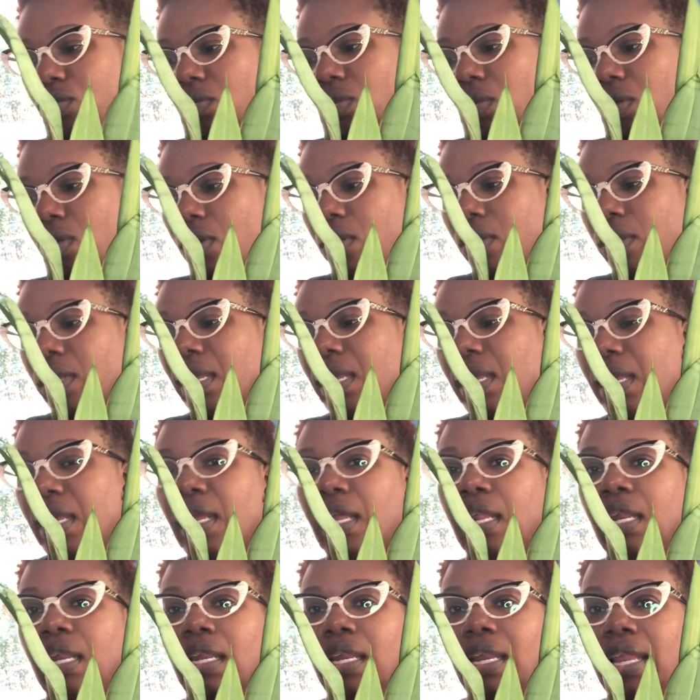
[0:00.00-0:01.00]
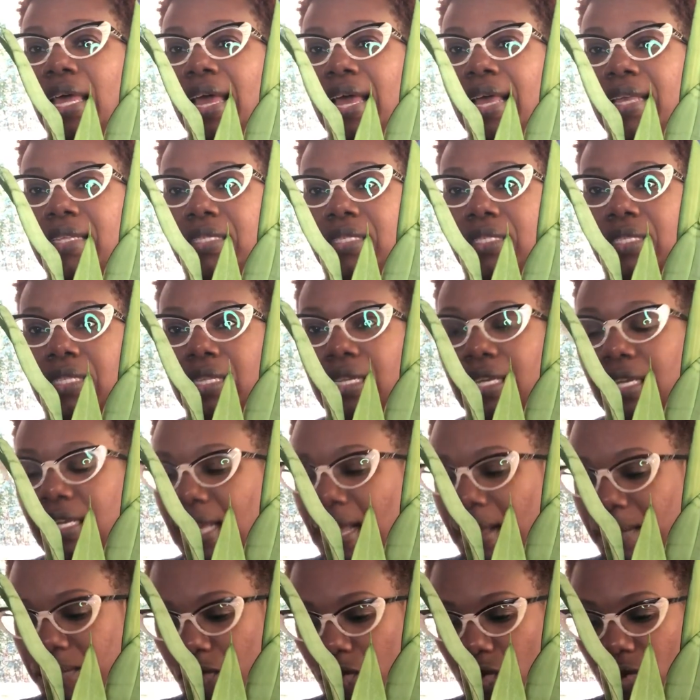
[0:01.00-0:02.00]
long. Lastly,
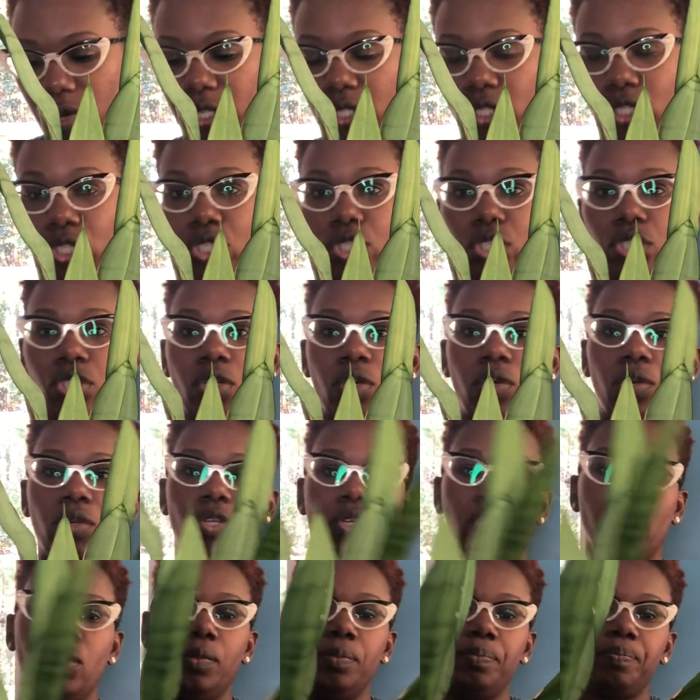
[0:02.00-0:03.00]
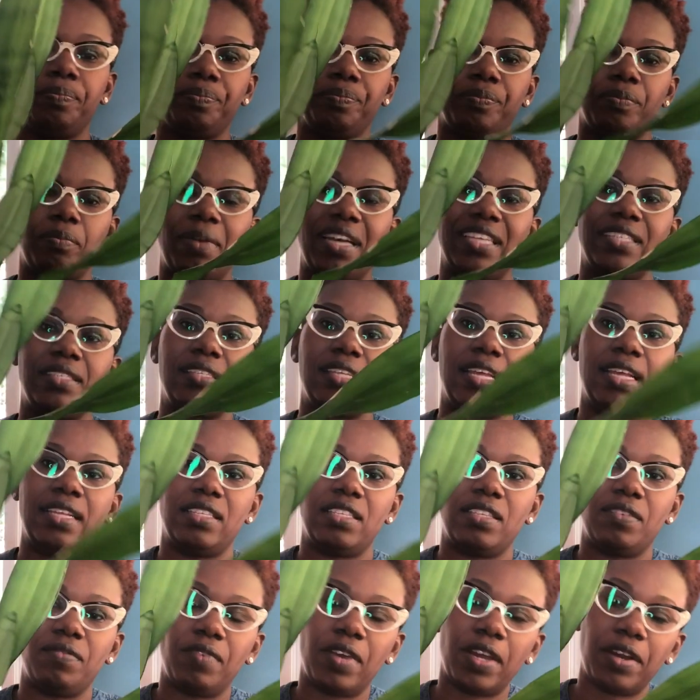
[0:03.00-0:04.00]
I'm going to show you my
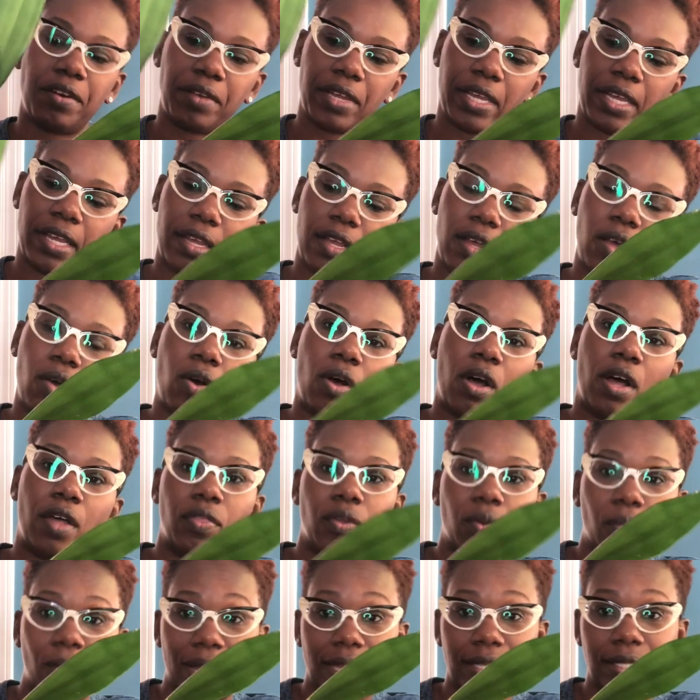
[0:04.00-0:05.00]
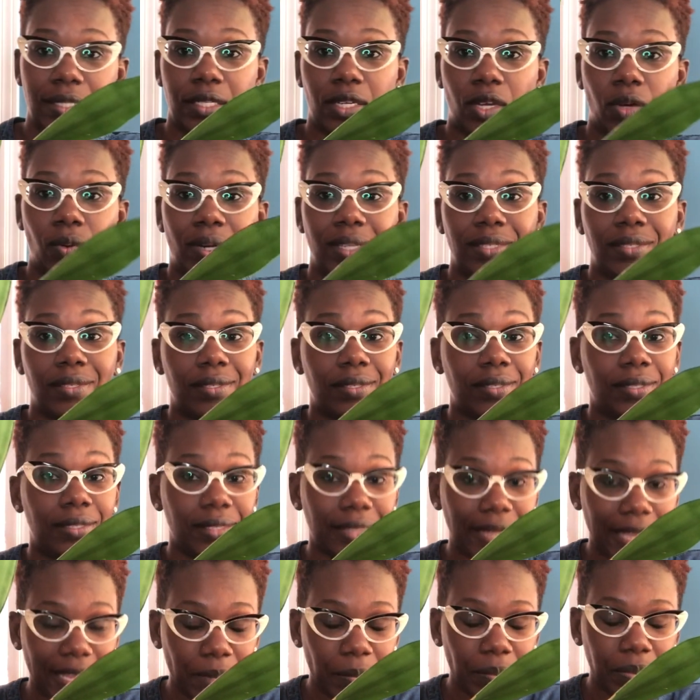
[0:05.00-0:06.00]
Sansevieria, otherwise known as a
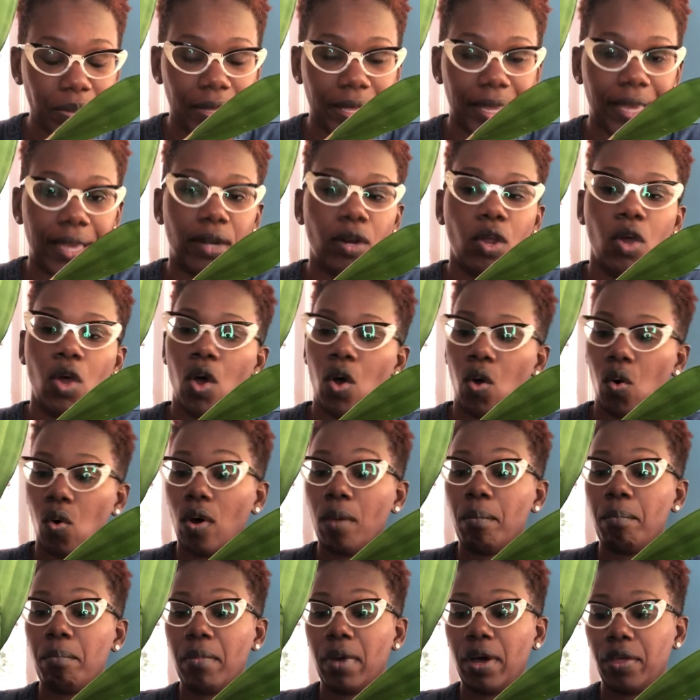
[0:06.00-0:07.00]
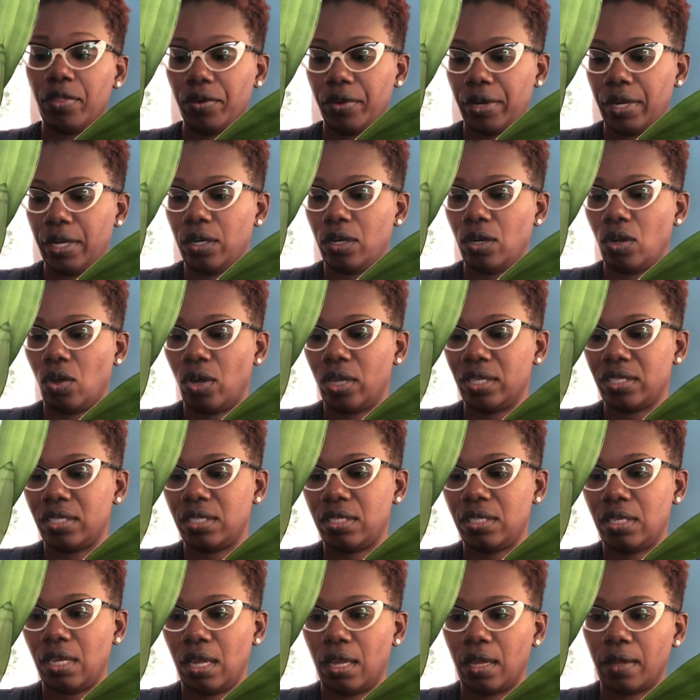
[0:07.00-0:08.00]
snake plant or mother-in-law's
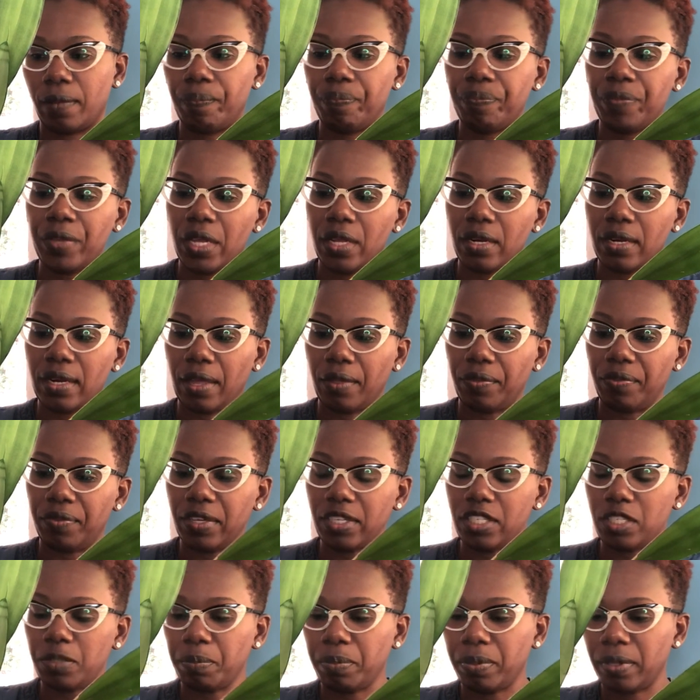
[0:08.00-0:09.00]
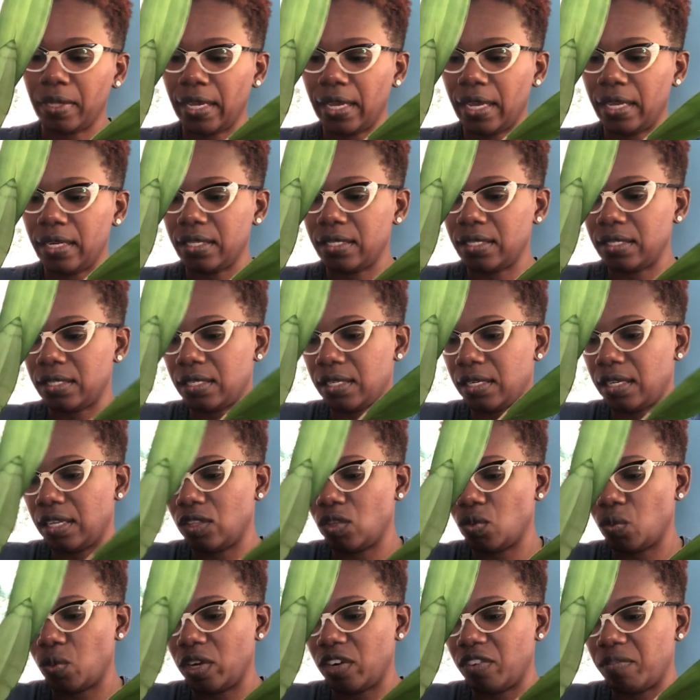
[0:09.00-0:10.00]
tongue. Now this plant, this is
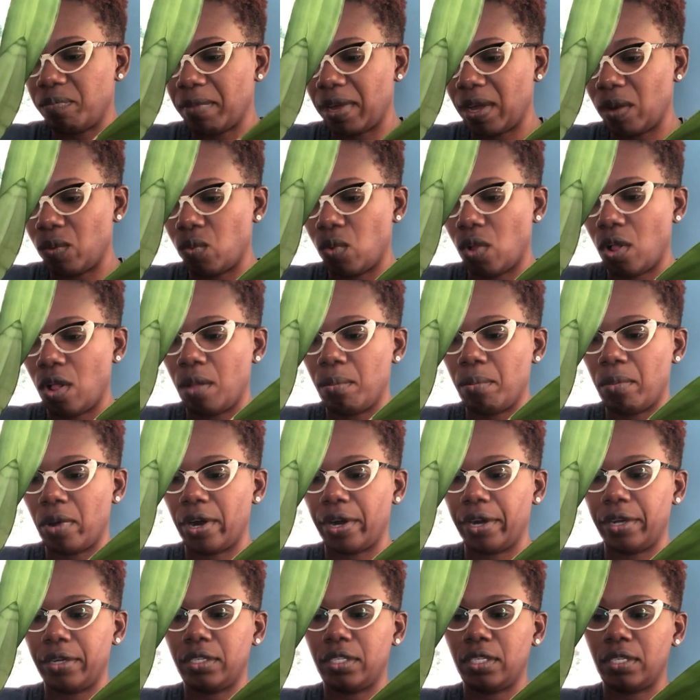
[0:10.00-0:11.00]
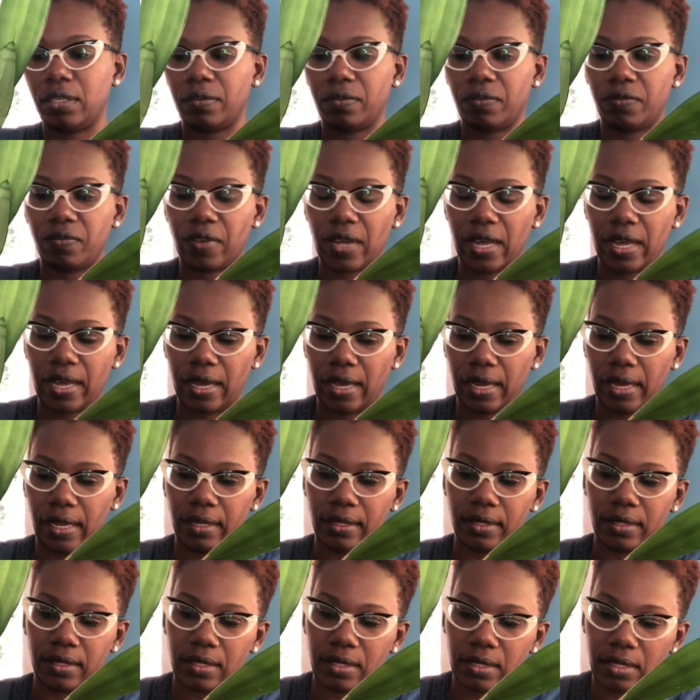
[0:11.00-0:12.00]
another one of my Walmart
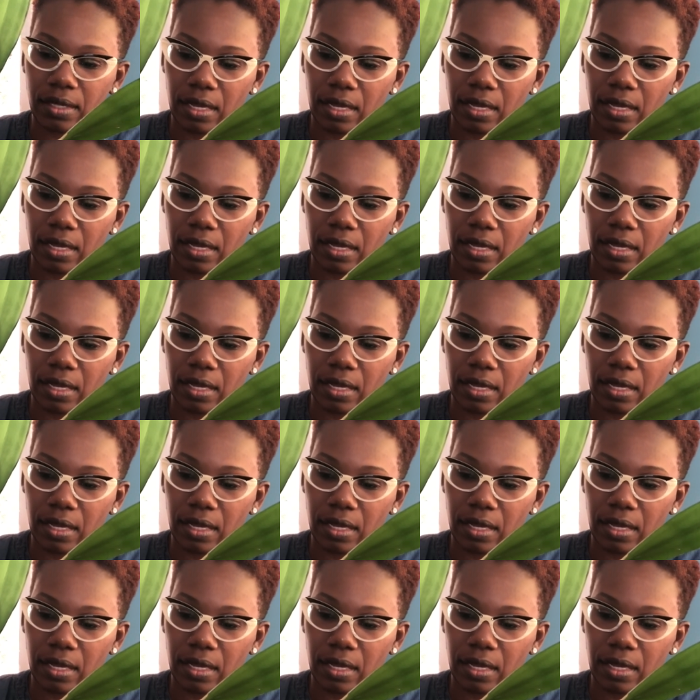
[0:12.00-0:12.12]
finds.